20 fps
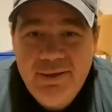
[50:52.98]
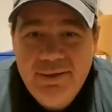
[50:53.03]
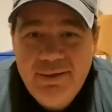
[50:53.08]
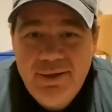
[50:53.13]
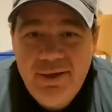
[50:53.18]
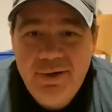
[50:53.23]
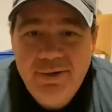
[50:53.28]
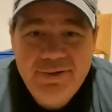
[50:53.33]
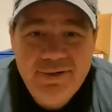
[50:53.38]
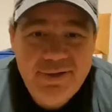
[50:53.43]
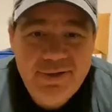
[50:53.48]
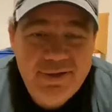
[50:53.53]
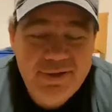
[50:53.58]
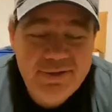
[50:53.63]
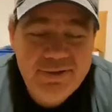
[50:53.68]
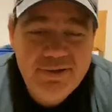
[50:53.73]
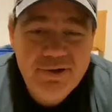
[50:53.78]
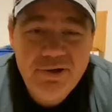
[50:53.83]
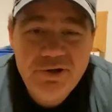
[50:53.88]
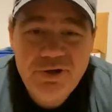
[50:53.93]
you know, to the
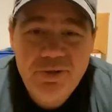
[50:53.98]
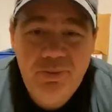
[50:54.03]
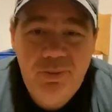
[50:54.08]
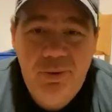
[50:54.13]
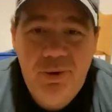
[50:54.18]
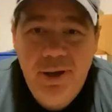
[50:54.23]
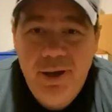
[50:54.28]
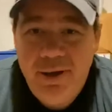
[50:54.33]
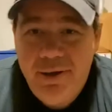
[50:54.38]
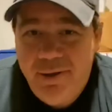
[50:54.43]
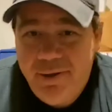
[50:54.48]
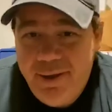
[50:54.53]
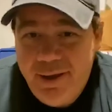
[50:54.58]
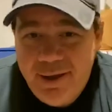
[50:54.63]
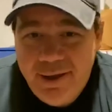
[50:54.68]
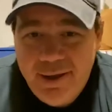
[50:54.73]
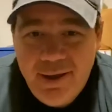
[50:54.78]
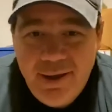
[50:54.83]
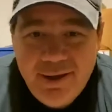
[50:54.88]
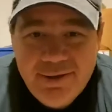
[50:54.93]
insertion point and all
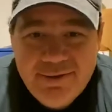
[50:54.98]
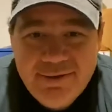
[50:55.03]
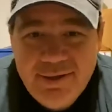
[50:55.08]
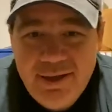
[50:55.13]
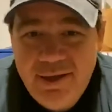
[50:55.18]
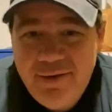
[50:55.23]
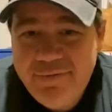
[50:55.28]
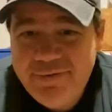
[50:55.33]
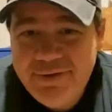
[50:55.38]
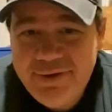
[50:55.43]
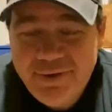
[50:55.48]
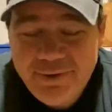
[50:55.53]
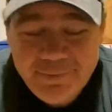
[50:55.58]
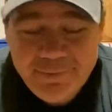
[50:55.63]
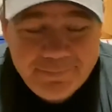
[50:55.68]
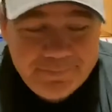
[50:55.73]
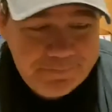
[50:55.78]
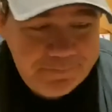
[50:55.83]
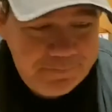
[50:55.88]
that kind of stuff. So,